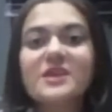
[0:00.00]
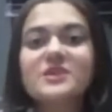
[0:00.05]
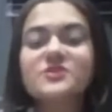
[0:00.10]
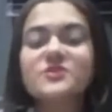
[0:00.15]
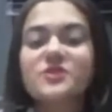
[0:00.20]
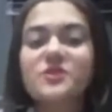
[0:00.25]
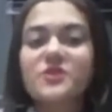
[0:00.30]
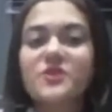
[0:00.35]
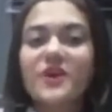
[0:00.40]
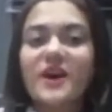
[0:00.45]

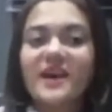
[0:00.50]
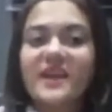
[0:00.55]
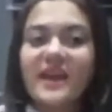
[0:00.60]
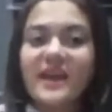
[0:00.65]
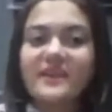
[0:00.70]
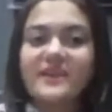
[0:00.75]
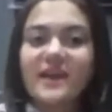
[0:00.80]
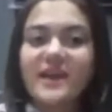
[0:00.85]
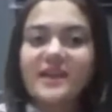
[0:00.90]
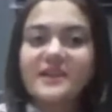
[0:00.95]
So
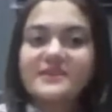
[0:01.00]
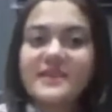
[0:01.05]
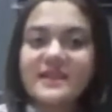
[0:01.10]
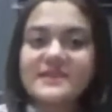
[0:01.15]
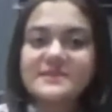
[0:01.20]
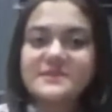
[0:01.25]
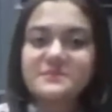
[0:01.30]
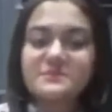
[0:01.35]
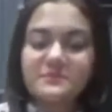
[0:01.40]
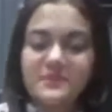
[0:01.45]
again,
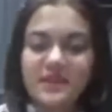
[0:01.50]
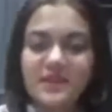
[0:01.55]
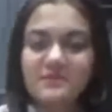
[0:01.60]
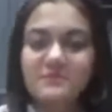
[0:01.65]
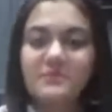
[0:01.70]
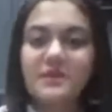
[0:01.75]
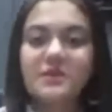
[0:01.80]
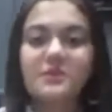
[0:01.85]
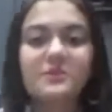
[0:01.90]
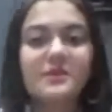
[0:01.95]
that's
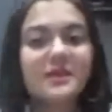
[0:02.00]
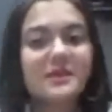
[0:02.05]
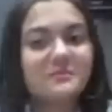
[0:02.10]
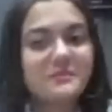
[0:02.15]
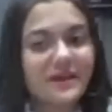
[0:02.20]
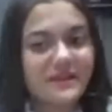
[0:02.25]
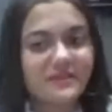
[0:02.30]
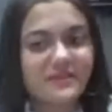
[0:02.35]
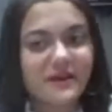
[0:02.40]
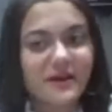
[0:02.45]
me, Manoli
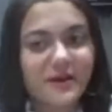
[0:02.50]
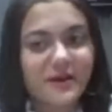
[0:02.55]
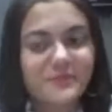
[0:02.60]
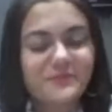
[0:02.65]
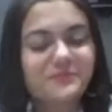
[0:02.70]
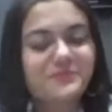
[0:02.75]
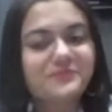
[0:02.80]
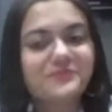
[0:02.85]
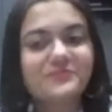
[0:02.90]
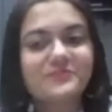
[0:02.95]

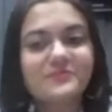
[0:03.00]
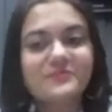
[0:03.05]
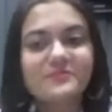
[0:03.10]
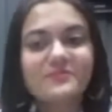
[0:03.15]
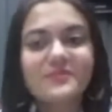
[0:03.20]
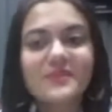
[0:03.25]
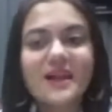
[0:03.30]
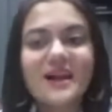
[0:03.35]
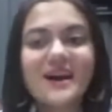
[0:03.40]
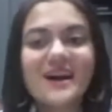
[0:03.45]
Mehta,
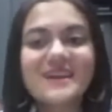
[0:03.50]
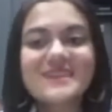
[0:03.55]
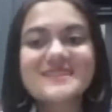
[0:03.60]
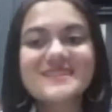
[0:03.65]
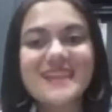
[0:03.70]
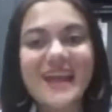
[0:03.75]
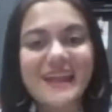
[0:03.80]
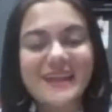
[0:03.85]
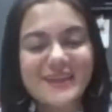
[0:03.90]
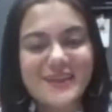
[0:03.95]

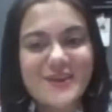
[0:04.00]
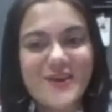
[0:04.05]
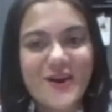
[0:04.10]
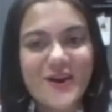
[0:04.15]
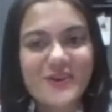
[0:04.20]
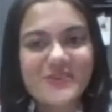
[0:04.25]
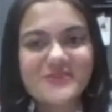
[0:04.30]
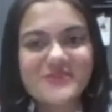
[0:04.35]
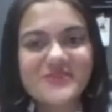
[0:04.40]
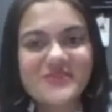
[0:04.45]
signing
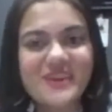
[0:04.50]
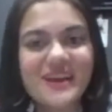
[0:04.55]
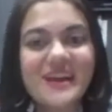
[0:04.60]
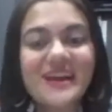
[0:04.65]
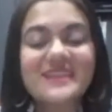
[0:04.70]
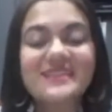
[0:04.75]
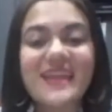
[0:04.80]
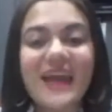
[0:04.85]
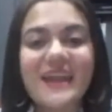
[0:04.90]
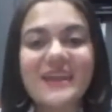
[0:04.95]
off.
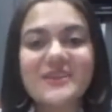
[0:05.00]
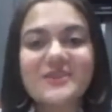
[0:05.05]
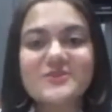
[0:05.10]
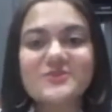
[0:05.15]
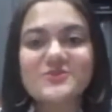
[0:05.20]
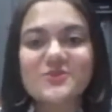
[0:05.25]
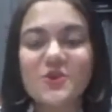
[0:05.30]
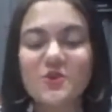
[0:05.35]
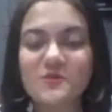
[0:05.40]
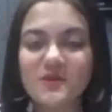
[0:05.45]
Thank
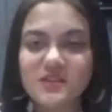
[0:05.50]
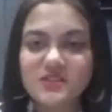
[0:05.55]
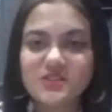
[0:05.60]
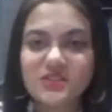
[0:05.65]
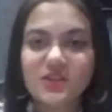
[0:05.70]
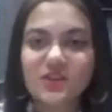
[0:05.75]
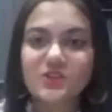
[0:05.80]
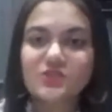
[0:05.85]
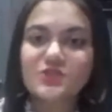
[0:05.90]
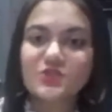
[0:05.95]
you so much,
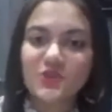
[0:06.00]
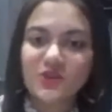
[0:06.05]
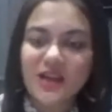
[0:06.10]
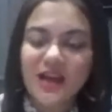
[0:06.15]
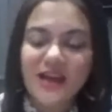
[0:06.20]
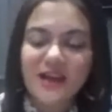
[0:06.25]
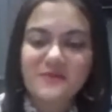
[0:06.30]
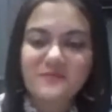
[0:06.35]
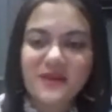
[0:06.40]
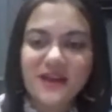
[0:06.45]

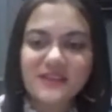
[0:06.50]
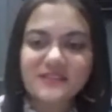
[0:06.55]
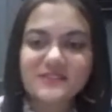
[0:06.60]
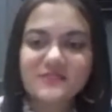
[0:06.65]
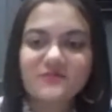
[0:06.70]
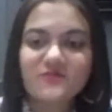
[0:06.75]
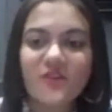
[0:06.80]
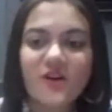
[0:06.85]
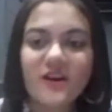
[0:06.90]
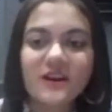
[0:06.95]
Chola
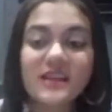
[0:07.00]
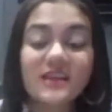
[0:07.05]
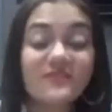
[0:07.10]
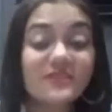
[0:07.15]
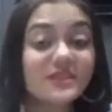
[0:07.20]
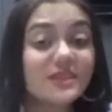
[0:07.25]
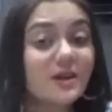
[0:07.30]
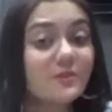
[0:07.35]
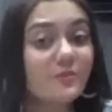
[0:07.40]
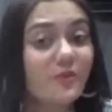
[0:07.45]
MS, for
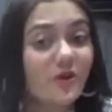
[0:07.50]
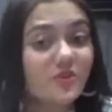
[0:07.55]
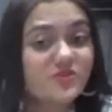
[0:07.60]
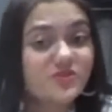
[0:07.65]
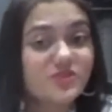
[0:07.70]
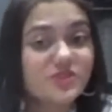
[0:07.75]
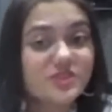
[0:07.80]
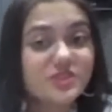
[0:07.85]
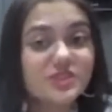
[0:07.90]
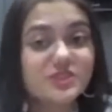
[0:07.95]
giving the
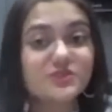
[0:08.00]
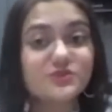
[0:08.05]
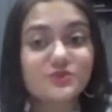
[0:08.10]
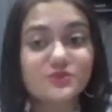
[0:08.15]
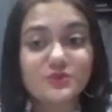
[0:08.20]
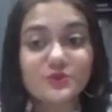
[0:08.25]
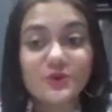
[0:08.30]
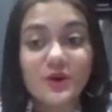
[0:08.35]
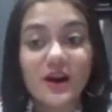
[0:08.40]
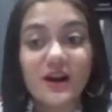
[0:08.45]
opportunity
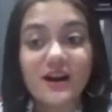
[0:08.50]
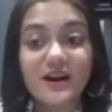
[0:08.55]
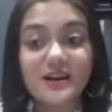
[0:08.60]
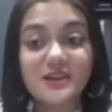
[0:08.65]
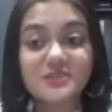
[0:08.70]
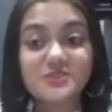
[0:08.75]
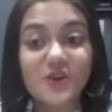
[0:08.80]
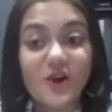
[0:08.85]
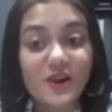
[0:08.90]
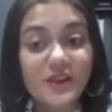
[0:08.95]
to
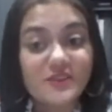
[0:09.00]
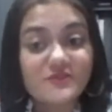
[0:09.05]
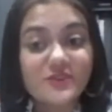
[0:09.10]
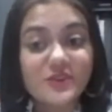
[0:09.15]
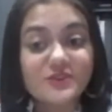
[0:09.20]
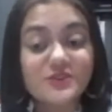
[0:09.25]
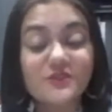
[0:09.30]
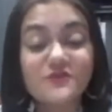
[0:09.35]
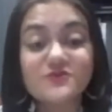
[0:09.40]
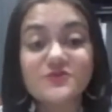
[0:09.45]
talk in
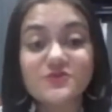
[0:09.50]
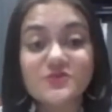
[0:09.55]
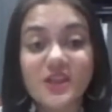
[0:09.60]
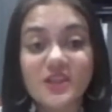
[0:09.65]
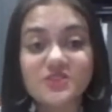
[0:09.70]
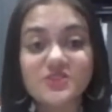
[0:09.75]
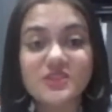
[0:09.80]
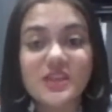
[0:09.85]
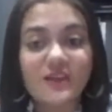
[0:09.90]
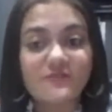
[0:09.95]
front of
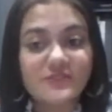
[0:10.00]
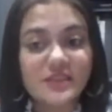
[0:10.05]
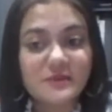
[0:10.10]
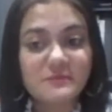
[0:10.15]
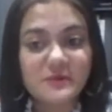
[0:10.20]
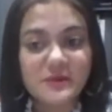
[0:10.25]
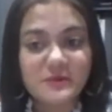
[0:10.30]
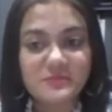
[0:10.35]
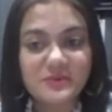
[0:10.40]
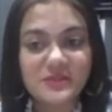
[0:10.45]
such
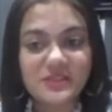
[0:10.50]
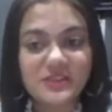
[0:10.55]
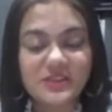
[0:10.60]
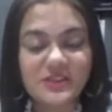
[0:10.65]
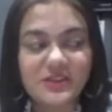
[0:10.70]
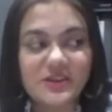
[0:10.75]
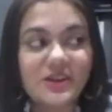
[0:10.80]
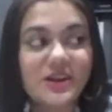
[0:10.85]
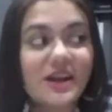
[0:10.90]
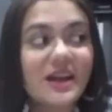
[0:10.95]
lovely people
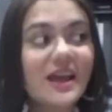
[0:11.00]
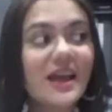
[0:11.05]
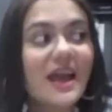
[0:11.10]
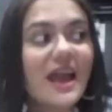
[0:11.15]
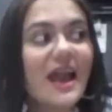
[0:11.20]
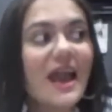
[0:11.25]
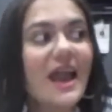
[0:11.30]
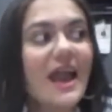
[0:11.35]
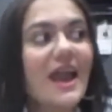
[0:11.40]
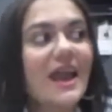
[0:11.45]
here.
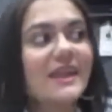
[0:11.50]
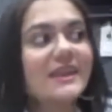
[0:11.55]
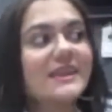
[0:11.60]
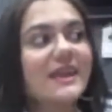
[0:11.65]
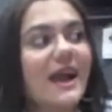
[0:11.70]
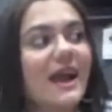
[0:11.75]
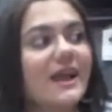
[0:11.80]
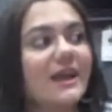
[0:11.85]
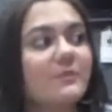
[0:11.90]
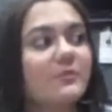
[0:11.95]

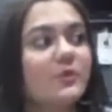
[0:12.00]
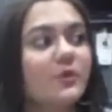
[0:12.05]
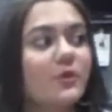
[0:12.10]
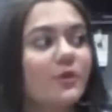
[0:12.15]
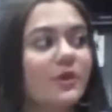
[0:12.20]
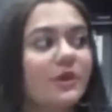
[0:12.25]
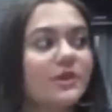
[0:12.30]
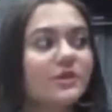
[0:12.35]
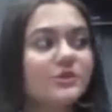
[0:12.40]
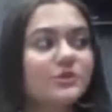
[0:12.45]
And I am
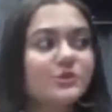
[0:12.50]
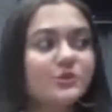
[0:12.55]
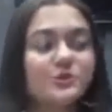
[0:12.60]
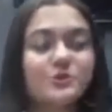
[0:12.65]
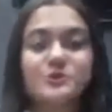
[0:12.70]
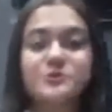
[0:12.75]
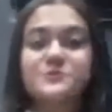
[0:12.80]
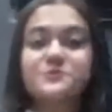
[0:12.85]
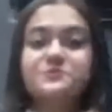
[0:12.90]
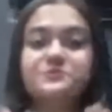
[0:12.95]
going
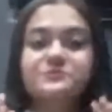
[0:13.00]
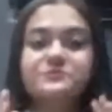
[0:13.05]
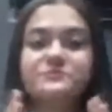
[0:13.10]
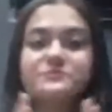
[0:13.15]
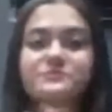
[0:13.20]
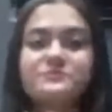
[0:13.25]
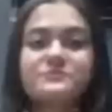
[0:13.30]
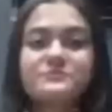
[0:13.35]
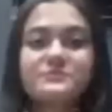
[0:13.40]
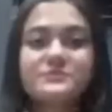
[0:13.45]
to
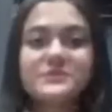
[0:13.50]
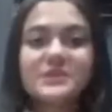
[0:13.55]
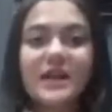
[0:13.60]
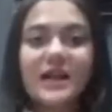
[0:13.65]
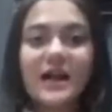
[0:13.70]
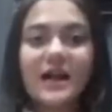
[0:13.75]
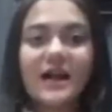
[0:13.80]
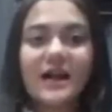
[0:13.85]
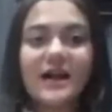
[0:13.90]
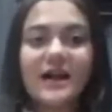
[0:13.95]

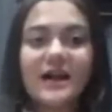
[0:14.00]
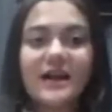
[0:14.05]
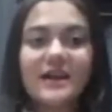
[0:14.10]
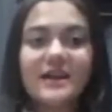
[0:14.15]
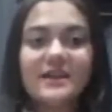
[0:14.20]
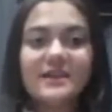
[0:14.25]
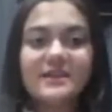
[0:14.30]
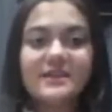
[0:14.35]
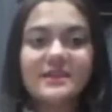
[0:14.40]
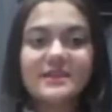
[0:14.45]

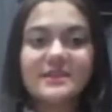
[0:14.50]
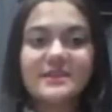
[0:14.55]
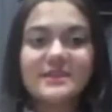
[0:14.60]
uh,